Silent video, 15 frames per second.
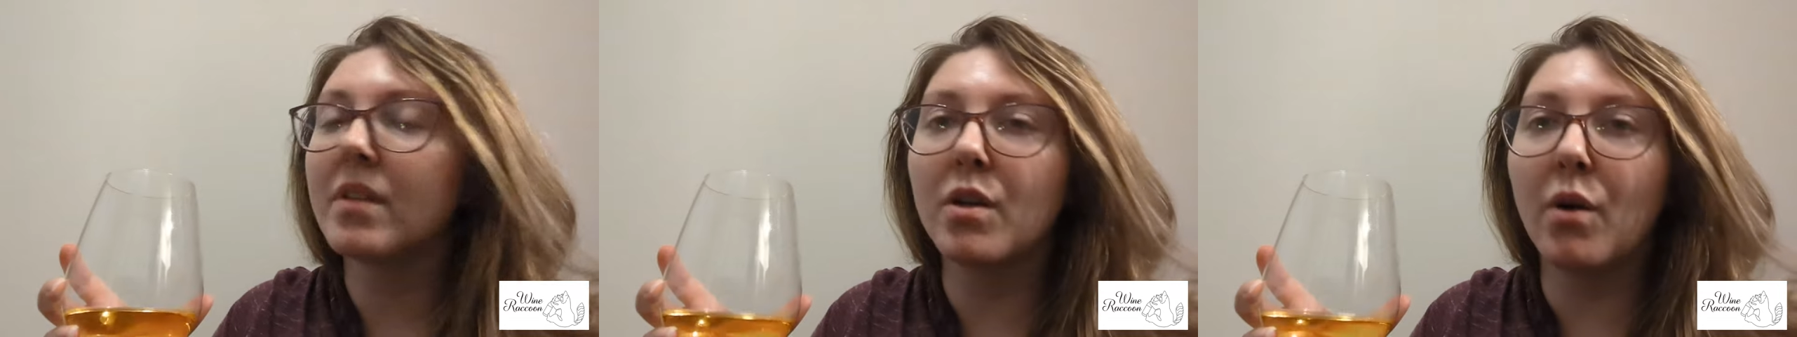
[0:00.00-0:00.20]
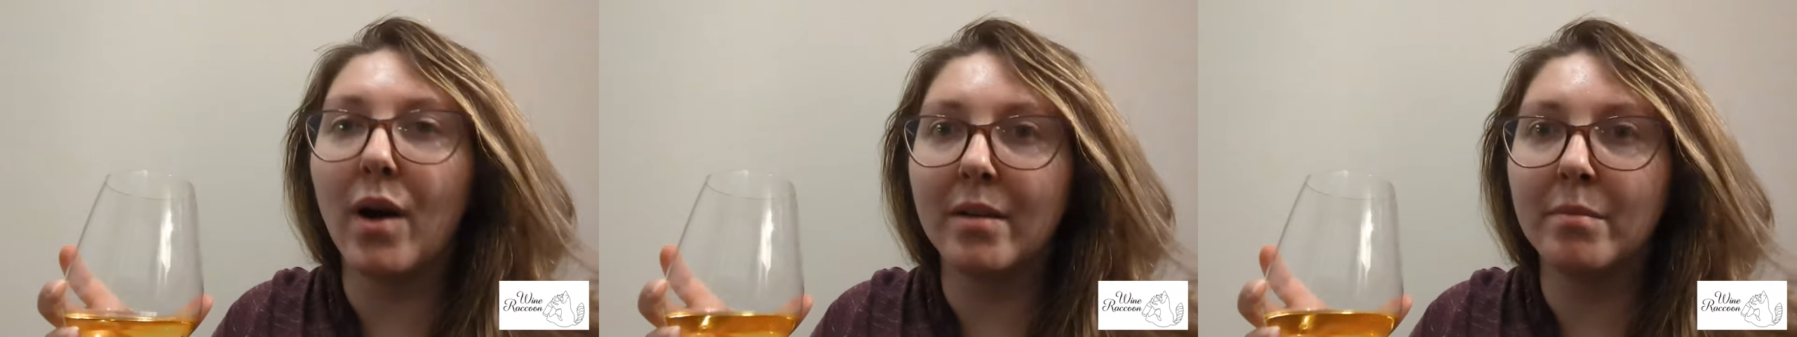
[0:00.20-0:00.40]

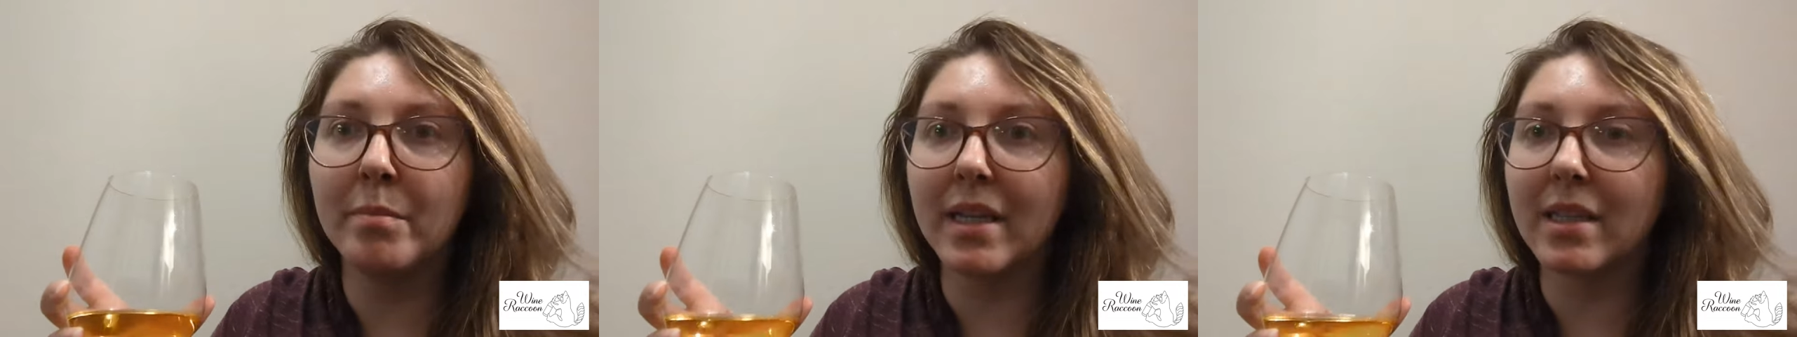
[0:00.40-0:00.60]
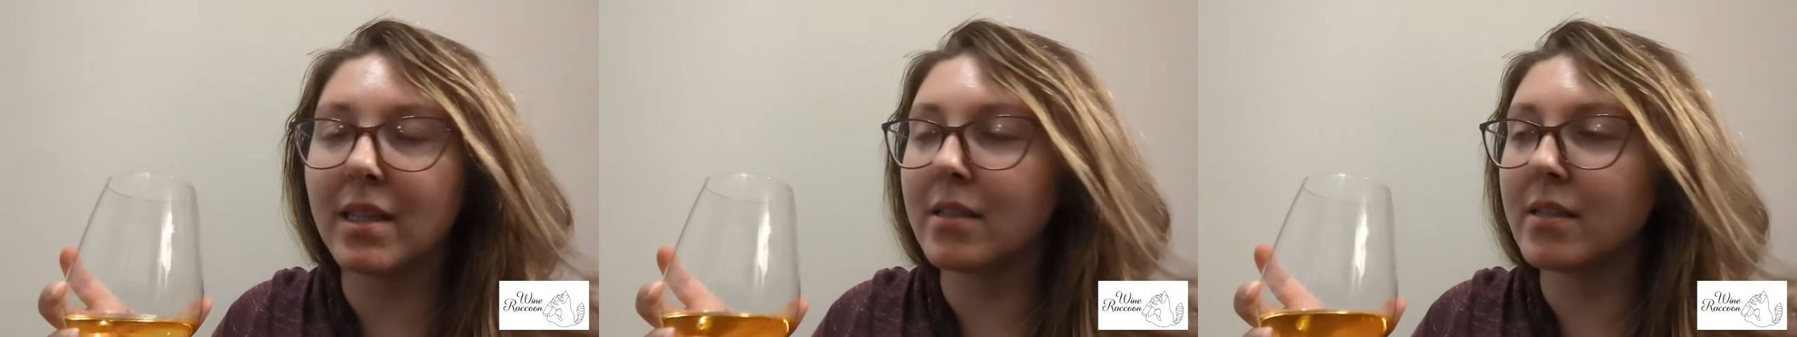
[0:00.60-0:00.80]
go ahead and
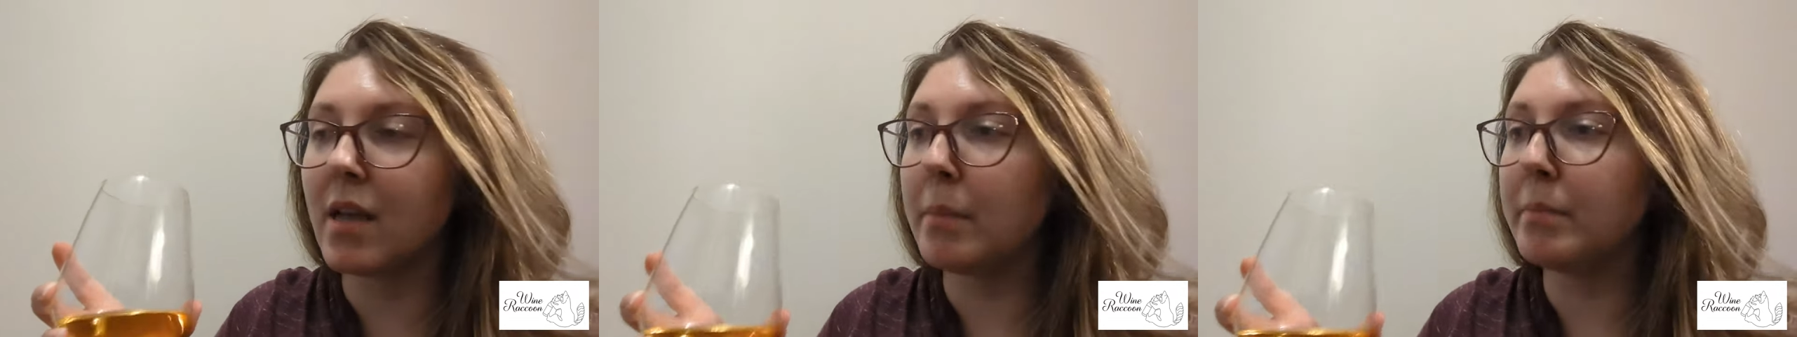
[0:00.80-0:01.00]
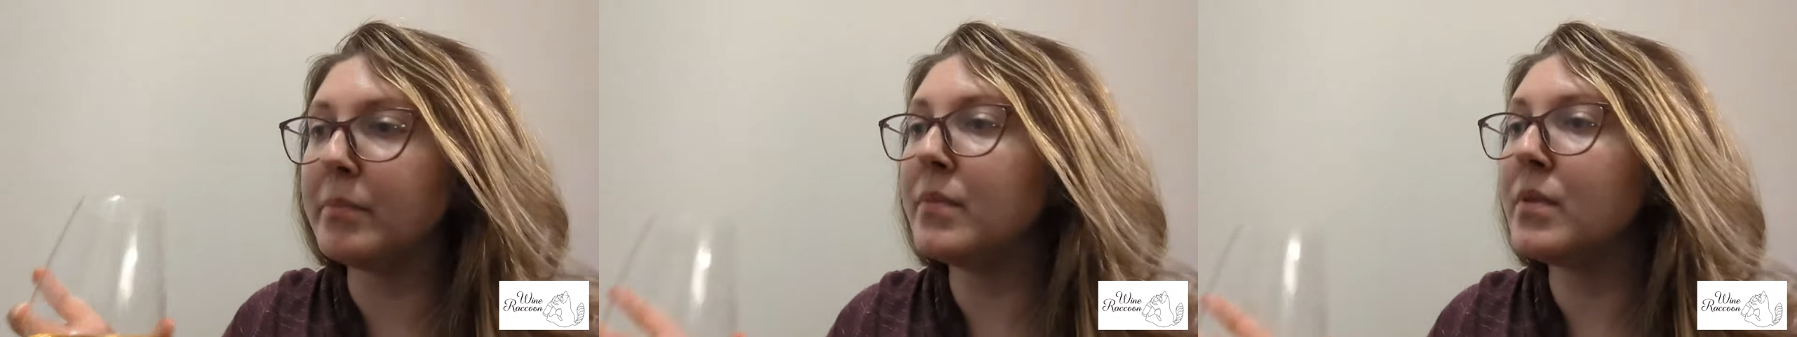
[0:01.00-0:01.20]
pick this
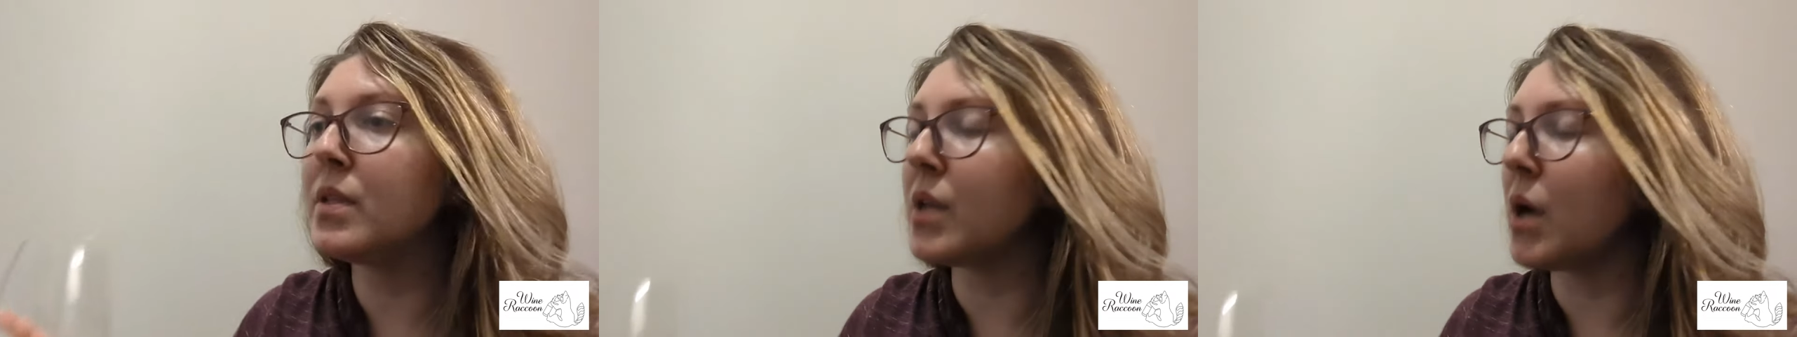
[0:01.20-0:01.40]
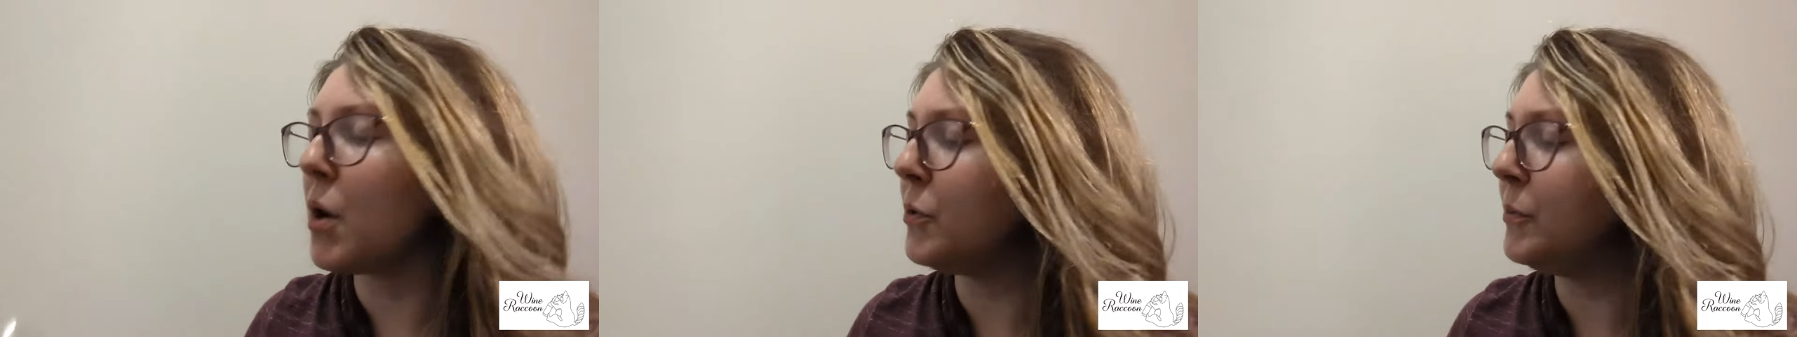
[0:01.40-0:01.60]
up.
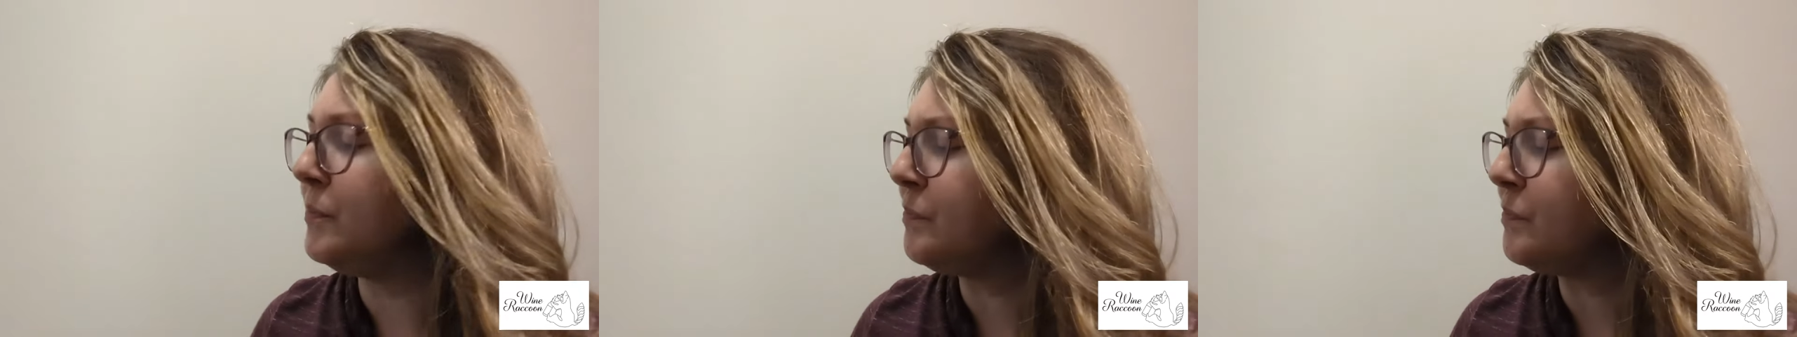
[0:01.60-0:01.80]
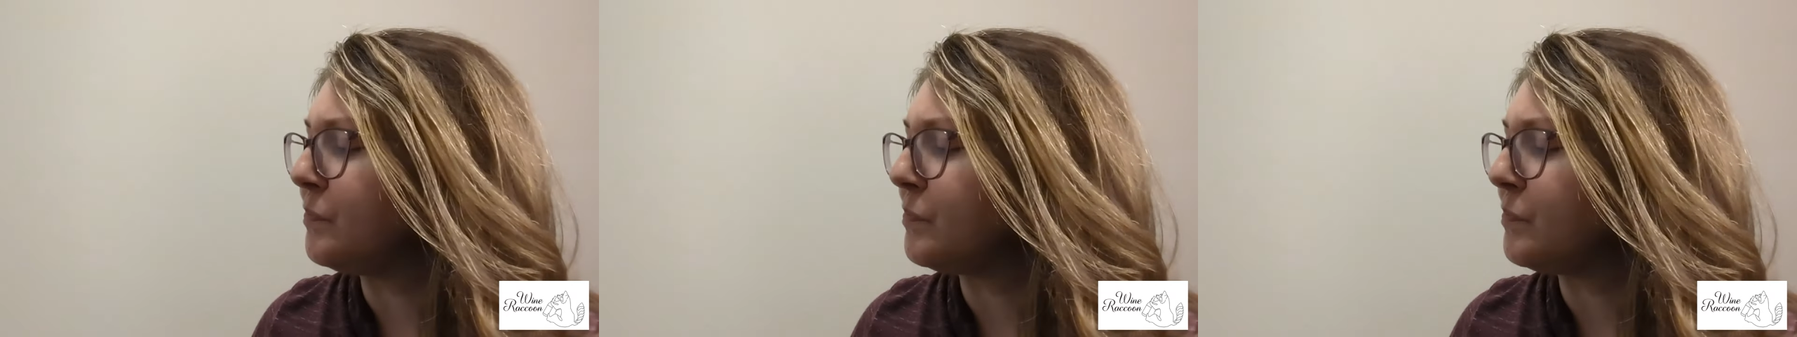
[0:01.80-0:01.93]
So